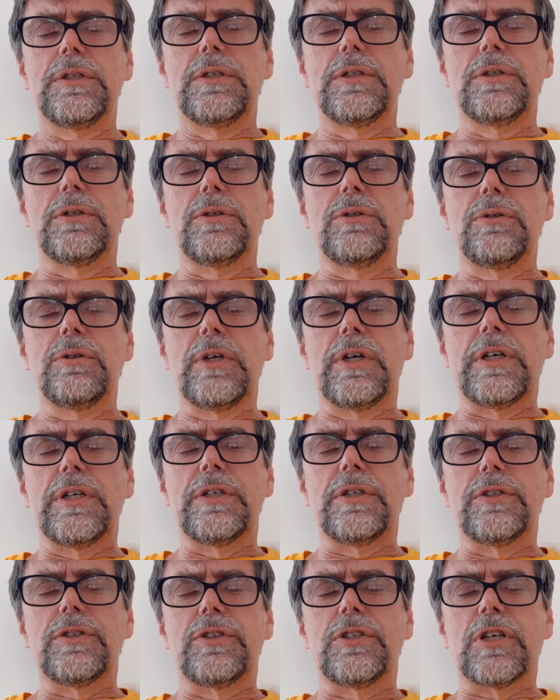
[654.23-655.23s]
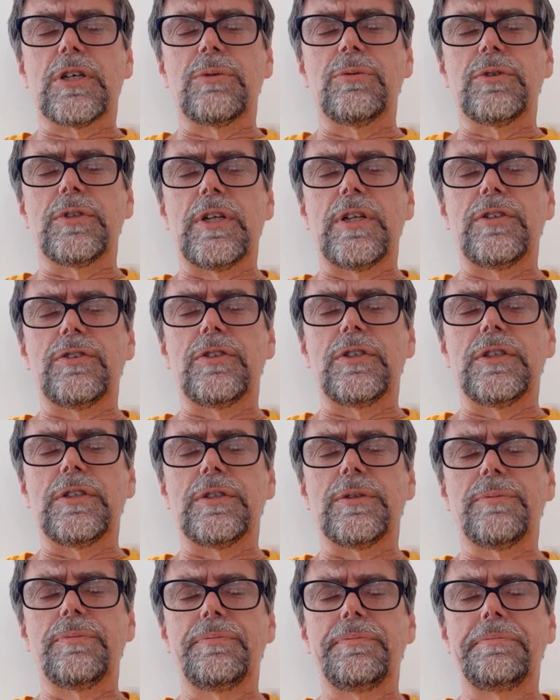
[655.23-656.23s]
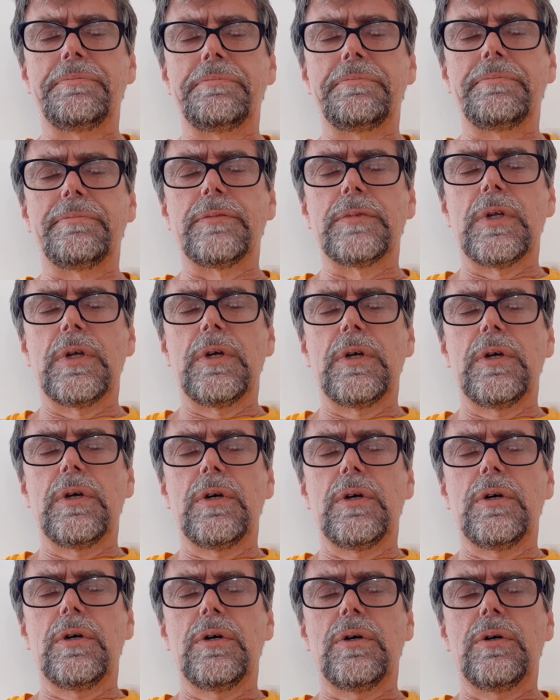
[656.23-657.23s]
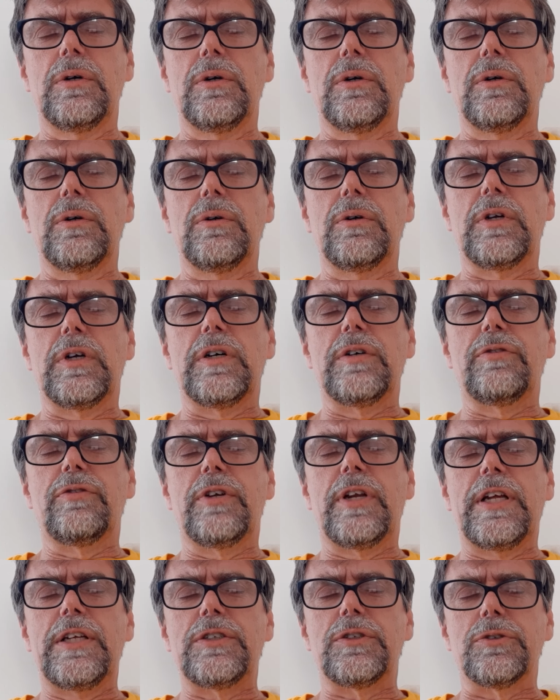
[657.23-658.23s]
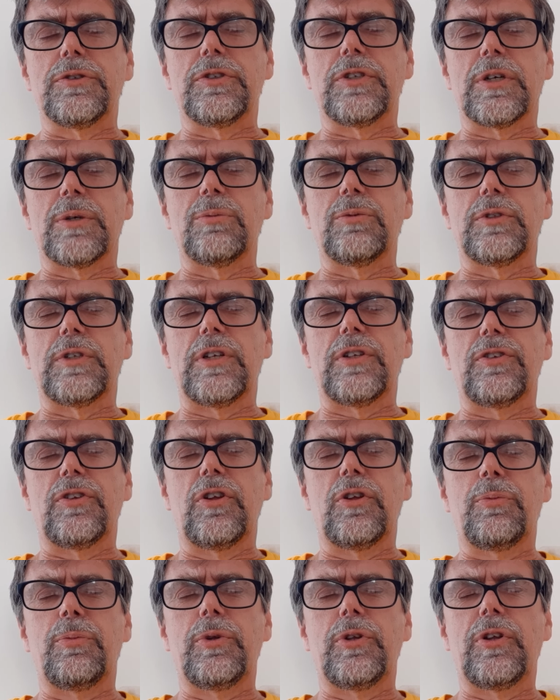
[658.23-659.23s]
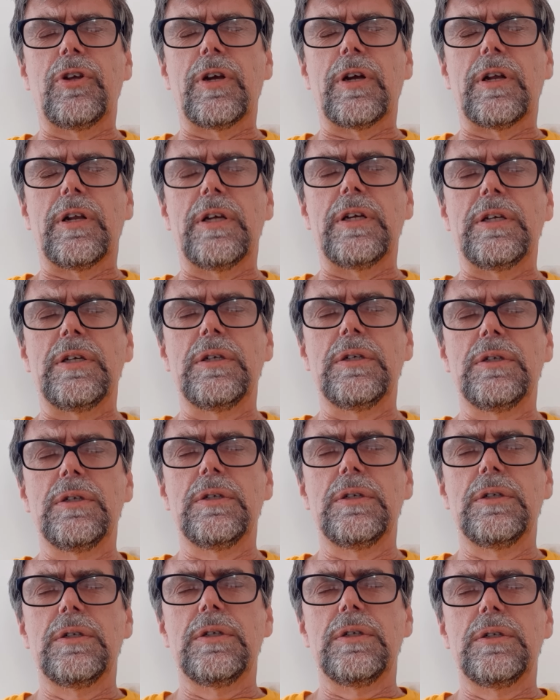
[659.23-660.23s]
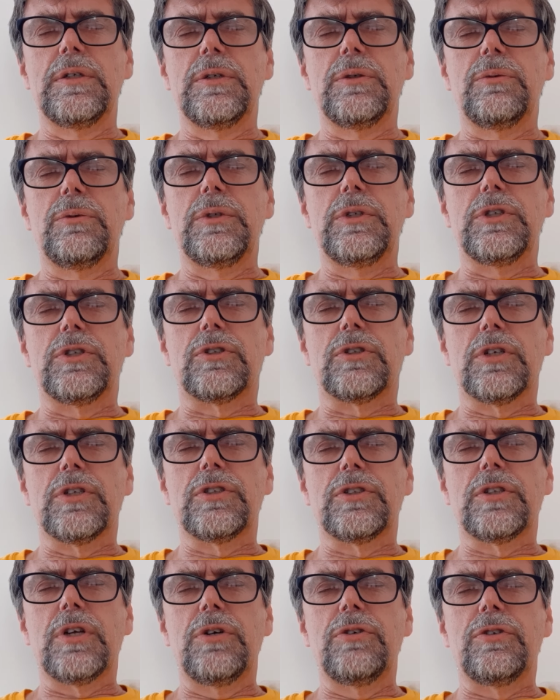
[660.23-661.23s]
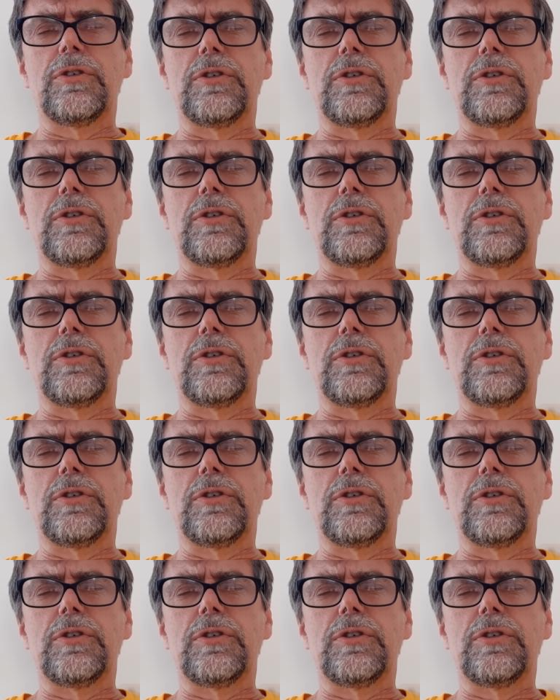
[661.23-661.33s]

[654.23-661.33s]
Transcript: all our circumstances, all our financial circumstances particularly. We entrust those